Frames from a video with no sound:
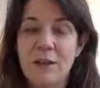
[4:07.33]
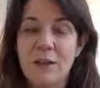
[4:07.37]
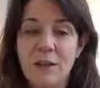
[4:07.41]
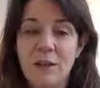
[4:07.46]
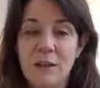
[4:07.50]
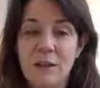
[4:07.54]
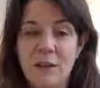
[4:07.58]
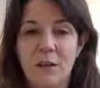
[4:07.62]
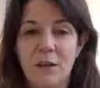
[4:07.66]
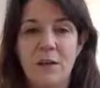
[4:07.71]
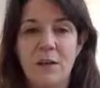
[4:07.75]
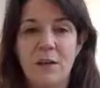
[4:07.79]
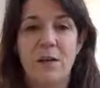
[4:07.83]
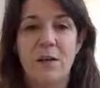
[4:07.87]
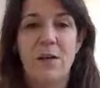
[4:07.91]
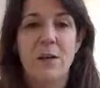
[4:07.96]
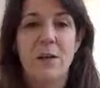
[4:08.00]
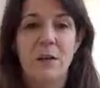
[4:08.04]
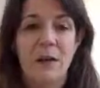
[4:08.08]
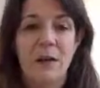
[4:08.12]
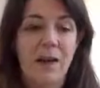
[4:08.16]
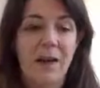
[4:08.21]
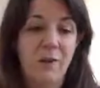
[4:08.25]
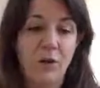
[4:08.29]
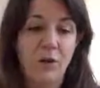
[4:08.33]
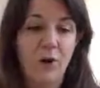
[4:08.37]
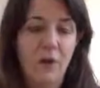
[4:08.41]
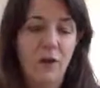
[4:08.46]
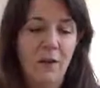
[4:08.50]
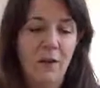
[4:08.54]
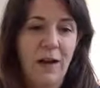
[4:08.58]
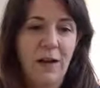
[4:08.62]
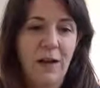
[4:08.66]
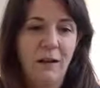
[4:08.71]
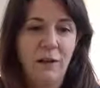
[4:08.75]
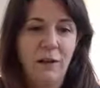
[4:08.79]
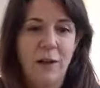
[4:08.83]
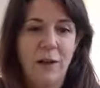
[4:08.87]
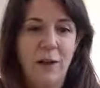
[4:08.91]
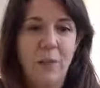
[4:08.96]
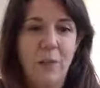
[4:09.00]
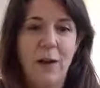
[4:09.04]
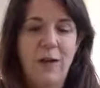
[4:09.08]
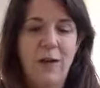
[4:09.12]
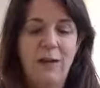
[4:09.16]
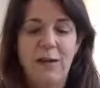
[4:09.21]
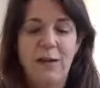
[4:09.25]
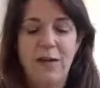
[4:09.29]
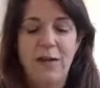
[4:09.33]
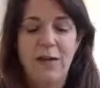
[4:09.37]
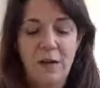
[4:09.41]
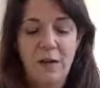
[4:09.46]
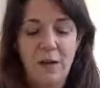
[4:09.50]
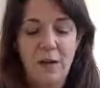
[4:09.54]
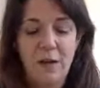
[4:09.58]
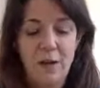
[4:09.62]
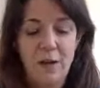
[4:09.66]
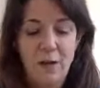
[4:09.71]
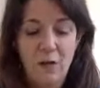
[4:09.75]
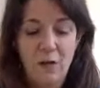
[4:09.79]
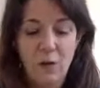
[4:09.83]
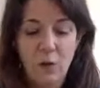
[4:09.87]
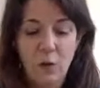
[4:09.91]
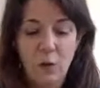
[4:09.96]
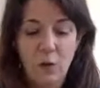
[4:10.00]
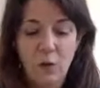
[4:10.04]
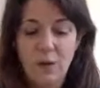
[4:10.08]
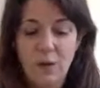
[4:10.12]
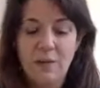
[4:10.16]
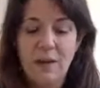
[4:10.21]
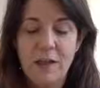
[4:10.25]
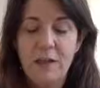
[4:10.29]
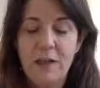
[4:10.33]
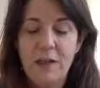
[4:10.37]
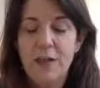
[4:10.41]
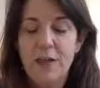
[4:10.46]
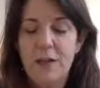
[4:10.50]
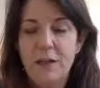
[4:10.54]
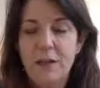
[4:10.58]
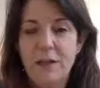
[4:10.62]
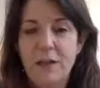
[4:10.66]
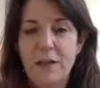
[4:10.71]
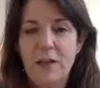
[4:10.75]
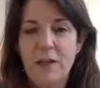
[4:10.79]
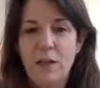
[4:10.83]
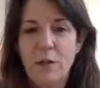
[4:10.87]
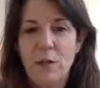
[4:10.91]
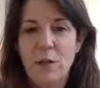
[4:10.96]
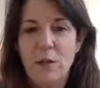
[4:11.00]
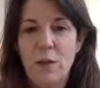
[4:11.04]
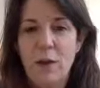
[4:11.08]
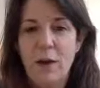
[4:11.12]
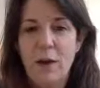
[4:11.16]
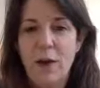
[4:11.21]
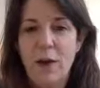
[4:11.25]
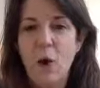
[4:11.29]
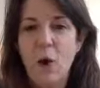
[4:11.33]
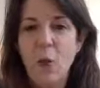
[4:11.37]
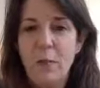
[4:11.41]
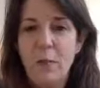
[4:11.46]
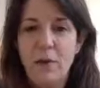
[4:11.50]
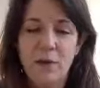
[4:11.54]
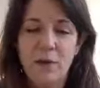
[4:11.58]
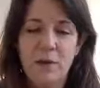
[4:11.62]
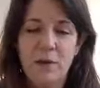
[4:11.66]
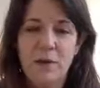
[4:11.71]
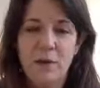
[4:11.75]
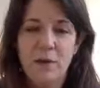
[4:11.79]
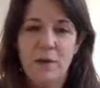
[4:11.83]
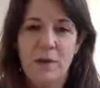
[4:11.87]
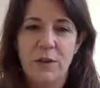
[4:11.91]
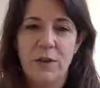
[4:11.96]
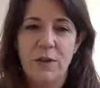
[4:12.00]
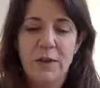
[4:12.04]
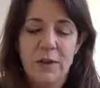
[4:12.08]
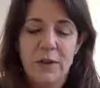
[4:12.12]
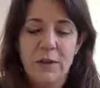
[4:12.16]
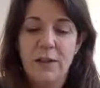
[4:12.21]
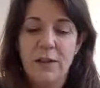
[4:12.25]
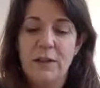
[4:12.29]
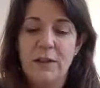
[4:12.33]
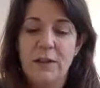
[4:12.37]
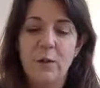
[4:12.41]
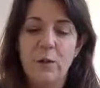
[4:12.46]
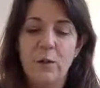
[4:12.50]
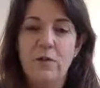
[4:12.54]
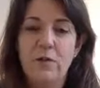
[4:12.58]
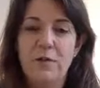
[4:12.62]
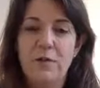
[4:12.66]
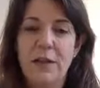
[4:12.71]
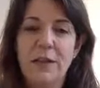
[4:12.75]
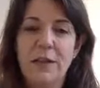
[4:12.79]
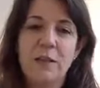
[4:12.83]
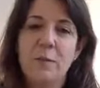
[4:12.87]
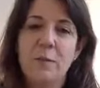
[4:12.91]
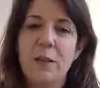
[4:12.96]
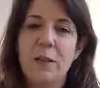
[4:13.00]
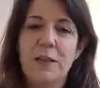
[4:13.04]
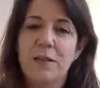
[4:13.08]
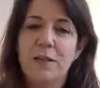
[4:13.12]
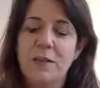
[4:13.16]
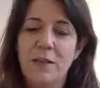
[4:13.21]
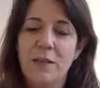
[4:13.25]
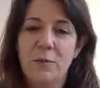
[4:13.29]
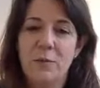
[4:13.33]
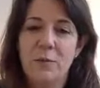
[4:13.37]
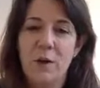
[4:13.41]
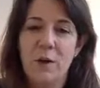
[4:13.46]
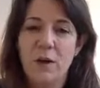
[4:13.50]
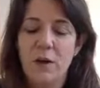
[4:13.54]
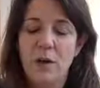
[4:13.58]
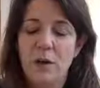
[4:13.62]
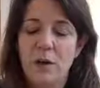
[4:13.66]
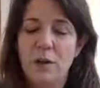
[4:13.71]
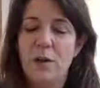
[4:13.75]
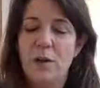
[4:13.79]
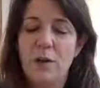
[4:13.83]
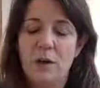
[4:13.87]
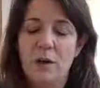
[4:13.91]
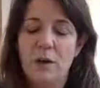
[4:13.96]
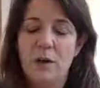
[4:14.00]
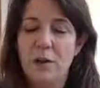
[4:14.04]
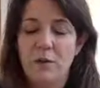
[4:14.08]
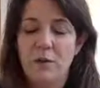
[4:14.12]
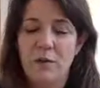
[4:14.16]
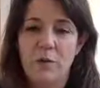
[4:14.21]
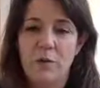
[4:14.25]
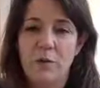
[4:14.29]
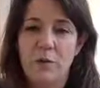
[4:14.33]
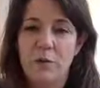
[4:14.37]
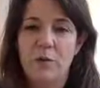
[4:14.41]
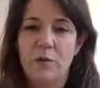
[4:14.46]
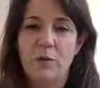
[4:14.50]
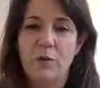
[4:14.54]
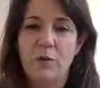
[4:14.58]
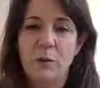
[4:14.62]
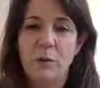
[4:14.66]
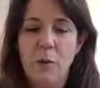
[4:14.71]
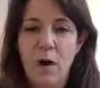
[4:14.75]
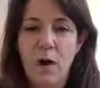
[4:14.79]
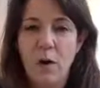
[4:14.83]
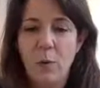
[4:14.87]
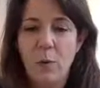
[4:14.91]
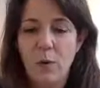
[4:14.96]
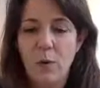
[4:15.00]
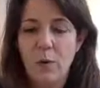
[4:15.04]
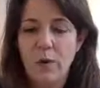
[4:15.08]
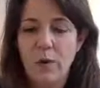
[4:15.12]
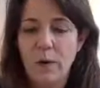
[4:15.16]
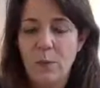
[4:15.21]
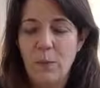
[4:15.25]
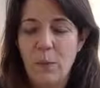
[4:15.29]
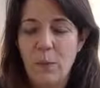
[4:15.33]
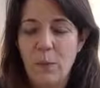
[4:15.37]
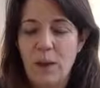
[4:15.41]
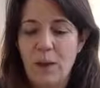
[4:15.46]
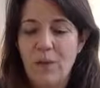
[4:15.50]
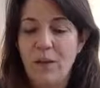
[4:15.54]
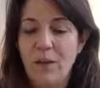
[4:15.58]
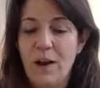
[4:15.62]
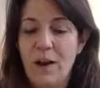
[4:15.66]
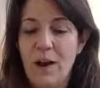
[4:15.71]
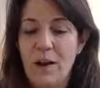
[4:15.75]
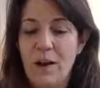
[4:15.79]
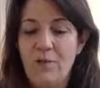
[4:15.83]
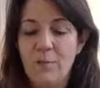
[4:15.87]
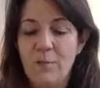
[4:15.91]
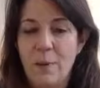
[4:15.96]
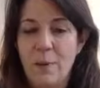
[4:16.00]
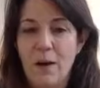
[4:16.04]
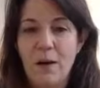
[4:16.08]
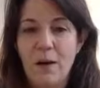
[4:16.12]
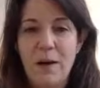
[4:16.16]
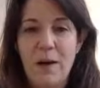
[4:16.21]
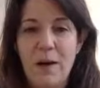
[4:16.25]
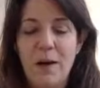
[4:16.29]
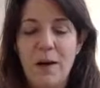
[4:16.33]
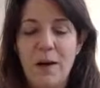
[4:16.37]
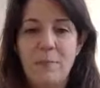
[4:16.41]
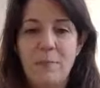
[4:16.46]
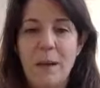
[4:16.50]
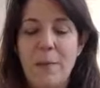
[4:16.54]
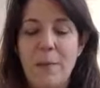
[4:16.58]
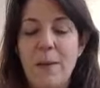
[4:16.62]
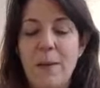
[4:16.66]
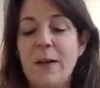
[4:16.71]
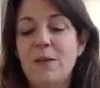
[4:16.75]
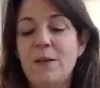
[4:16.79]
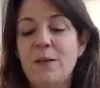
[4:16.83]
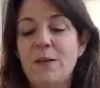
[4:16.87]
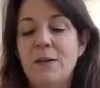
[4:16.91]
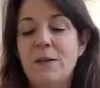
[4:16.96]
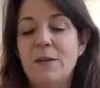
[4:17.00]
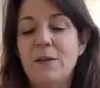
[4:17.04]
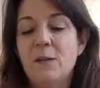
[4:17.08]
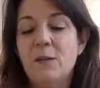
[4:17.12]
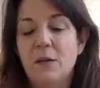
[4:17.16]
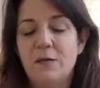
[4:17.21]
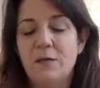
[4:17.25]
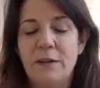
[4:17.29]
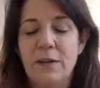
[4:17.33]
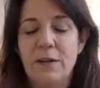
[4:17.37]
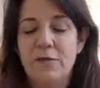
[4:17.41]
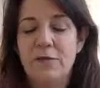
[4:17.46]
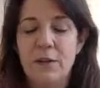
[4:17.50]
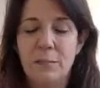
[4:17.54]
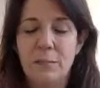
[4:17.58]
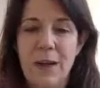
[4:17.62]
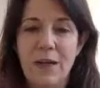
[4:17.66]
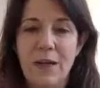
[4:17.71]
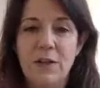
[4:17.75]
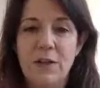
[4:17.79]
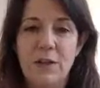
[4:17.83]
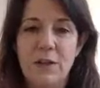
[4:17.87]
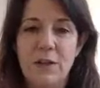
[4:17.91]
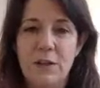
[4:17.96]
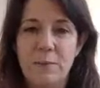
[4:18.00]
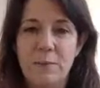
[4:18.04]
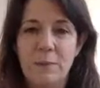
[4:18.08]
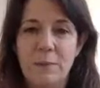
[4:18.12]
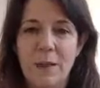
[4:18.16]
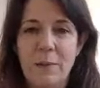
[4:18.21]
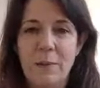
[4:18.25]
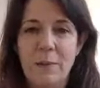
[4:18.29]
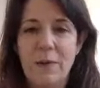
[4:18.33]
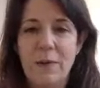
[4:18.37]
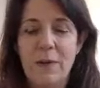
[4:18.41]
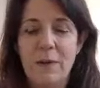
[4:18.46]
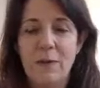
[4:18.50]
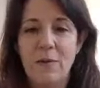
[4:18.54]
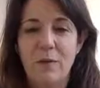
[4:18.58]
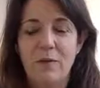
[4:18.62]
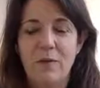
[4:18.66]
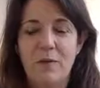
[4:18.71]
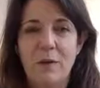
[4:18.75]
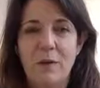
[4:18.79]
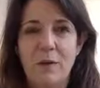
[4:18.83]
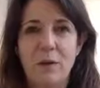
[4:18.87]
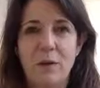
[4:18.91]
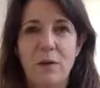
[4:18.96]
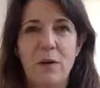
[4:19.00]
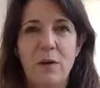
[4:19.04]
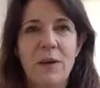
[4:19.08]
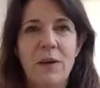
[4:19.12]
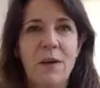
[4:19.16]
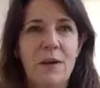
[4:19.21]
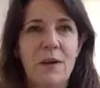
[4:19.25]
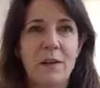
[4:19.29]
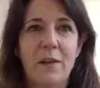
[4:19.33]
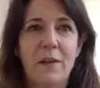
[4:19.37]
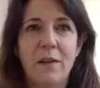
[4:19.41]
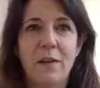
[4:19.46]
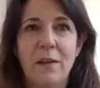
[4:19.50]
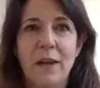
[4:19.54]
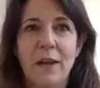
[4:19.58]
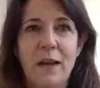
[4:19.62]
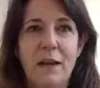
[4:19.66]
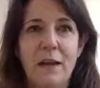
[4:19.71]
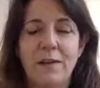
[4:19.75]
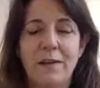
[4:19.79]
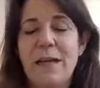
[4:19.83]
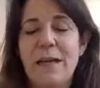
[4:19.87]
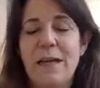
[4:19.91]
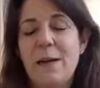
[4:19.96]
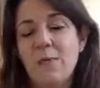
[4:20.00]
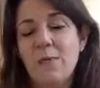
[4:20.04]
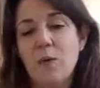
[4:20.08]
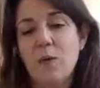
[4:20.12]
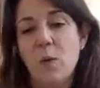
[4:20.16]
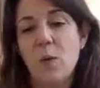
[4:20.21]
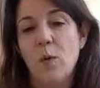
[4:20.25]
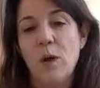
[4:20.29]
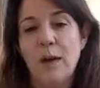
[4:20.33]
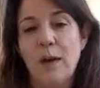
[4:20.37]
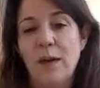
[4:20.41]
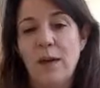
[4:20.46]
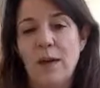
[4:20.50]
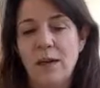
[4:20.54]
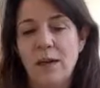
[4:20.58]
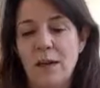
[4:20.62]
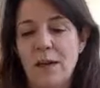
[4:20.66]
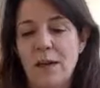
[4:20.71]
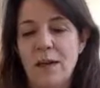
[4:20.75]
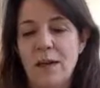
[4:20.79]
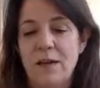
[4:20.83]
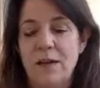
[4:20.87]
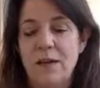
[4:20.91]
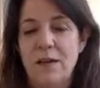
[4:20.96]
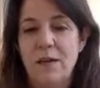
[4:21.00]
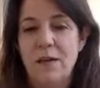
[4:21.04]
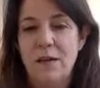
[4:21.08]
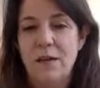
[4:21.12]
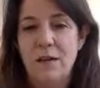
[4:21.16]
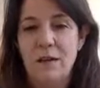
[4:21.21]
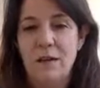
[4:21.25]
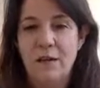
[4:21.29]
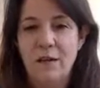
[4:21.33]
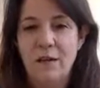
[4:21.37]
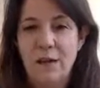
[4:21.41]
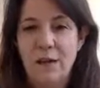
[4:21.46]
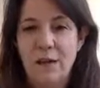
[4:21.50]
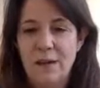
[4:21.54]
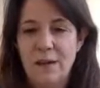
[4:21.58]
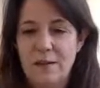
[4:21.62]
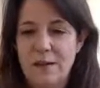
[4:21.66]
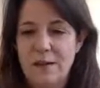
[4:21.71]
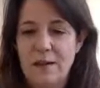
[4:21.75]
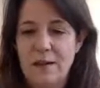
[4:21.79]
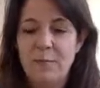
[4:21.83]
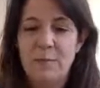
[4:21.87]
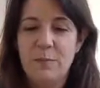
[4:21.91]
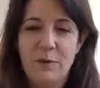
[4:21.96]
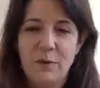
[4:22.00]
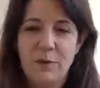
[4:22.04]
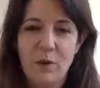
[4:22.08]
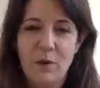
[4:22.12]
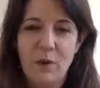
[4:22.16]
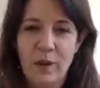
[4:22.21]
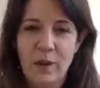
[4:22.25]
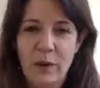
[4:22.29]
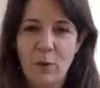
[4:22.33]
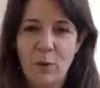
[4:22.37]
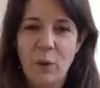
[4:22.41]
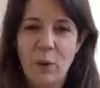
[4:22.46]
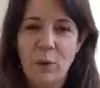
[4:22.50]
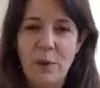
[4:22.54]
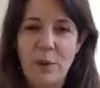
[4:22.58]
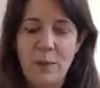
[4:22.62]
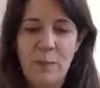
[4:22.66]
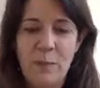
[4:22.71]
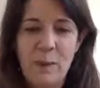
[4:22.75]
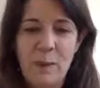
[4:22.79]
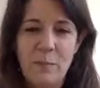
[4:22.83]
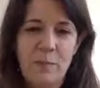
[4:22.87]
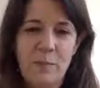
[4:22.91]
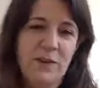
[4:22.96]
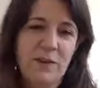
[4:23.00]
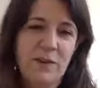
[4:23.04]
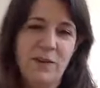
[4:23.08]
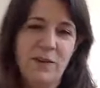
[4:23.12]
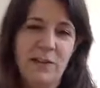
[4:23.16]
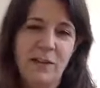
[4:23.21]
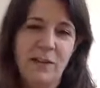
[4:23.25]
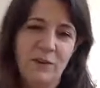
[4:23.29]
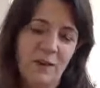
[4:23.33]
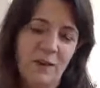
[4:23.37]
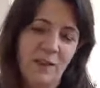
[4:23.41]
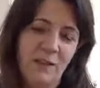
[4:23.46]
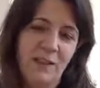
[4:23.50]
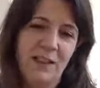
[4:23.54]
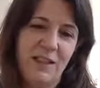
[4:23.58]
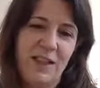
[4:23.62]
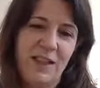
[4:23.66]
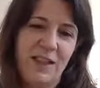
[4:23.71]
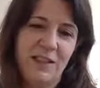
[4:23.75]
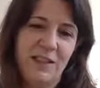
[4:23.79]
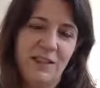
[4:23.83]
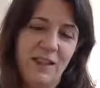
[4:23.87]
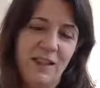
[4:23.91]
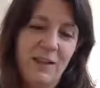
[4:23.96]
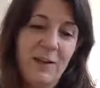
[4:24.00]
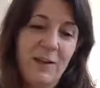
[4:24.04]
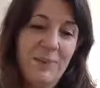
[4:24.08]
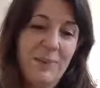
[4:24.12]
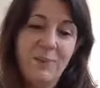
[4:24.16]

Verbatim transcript: Uh, have got that. So you might see an organisation that is quite open to this sort of flexibility of work and this, this, sort of smart working way of life, but maybe sort of different managers maybe don't feel that their teams are working unless their teams have got their, all their bums sitting on the seats.